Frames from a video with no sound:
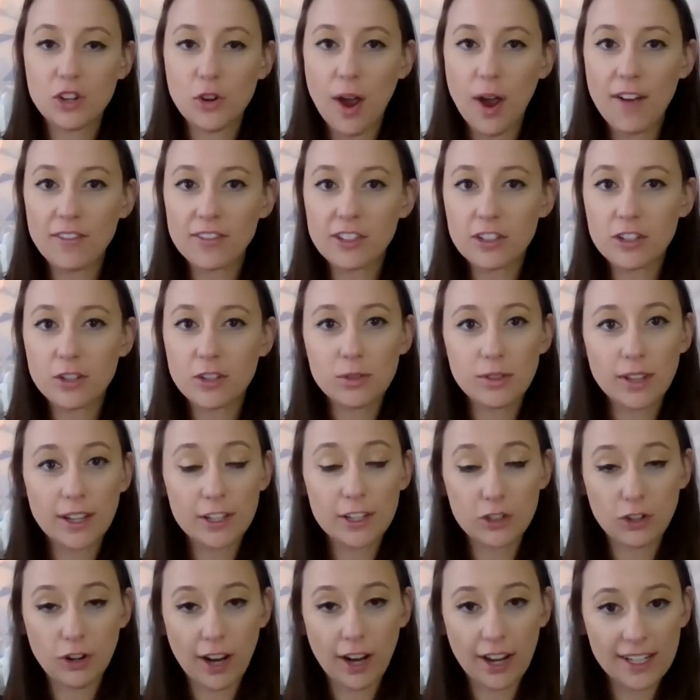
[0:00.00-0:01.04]
Did you have to do
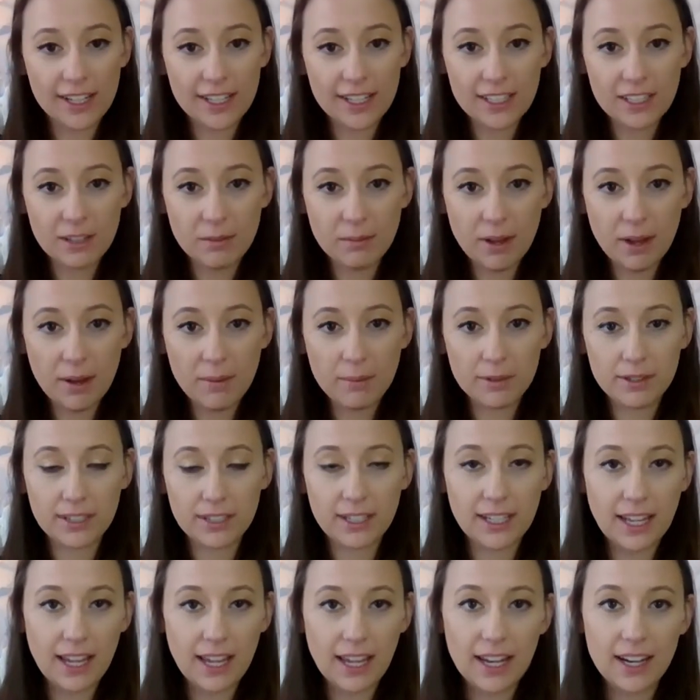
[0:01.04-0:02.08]
like training to be able
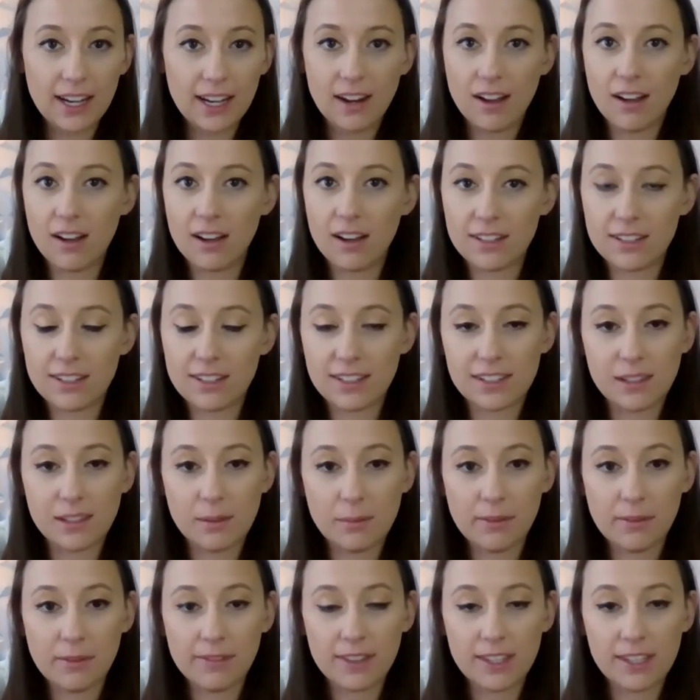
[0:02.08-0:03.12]
to get onto
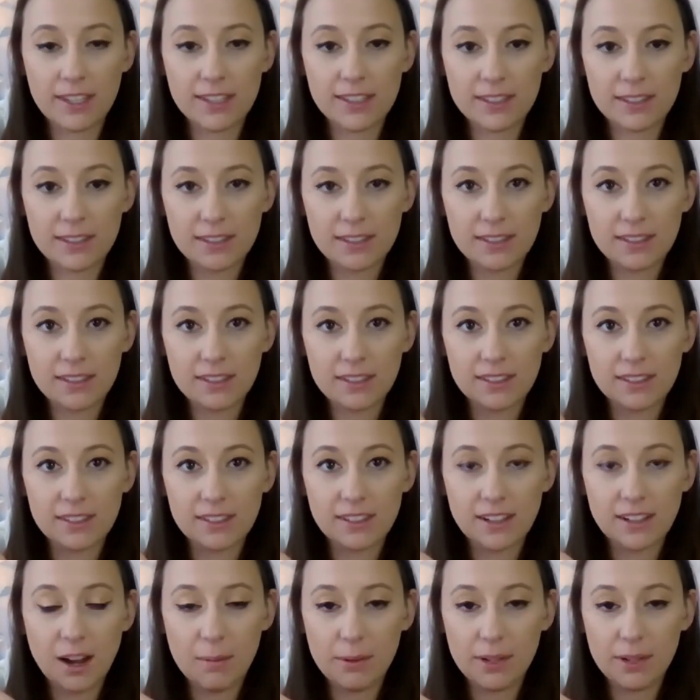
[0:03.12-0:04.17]
some of these
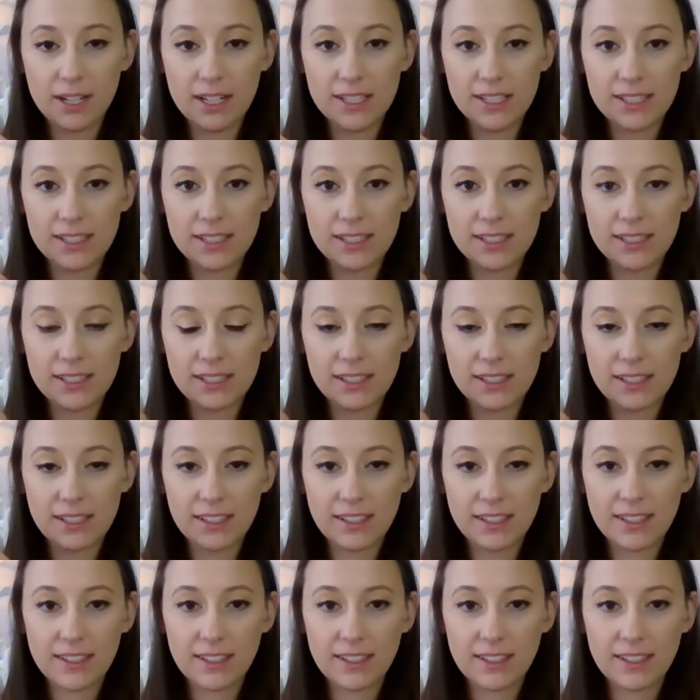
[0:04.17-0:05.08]
companies?